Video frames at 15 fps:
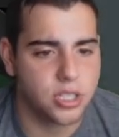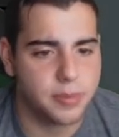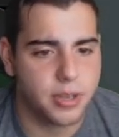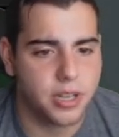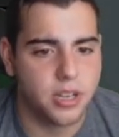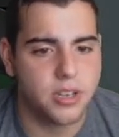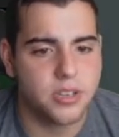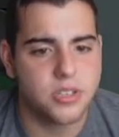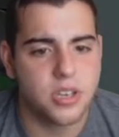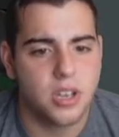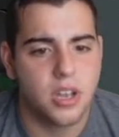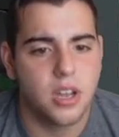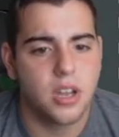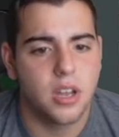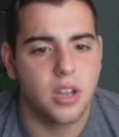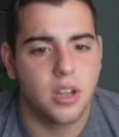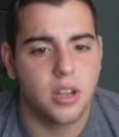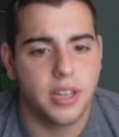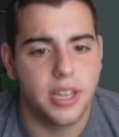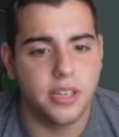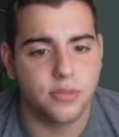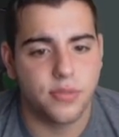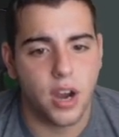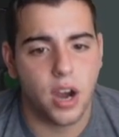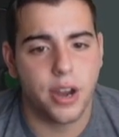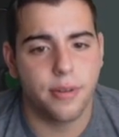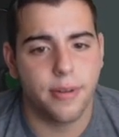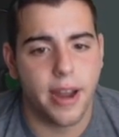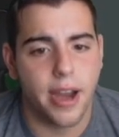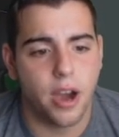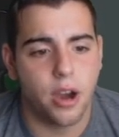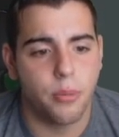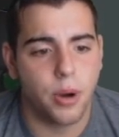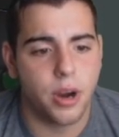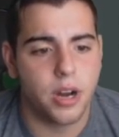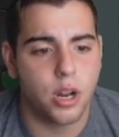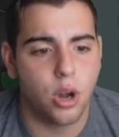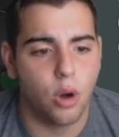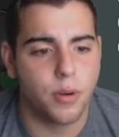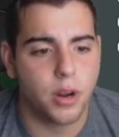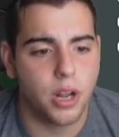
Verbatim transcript: because he's very rare. We're gonna go over